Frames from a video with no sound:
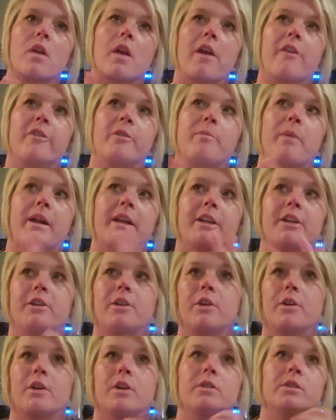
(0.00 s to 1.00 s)
Everybody, you
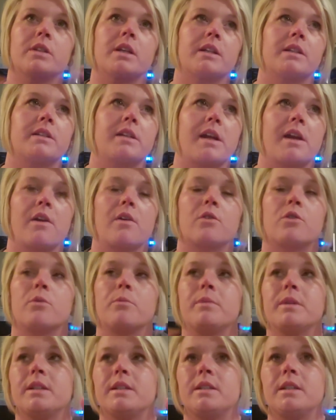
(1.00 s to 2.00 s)
know, goes out of town or
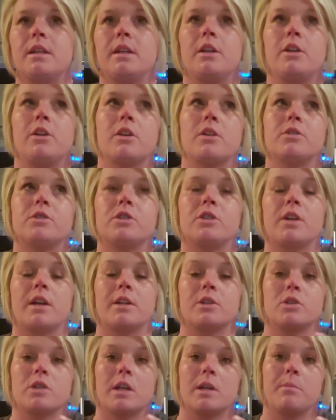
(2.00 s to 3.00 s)
busy, you know, so you got
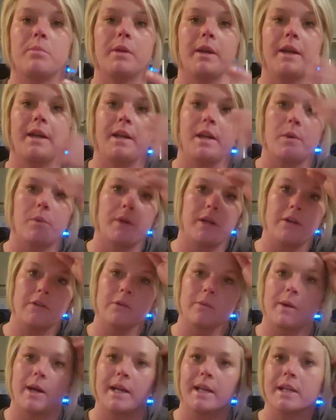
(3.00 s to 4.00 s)
to try to plan it when
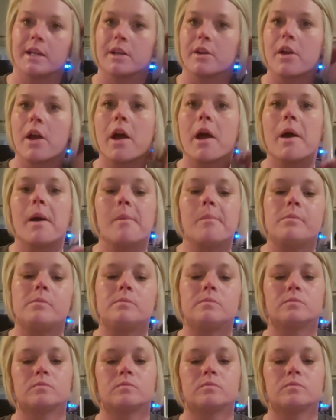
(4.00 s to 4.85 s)
everybody can come.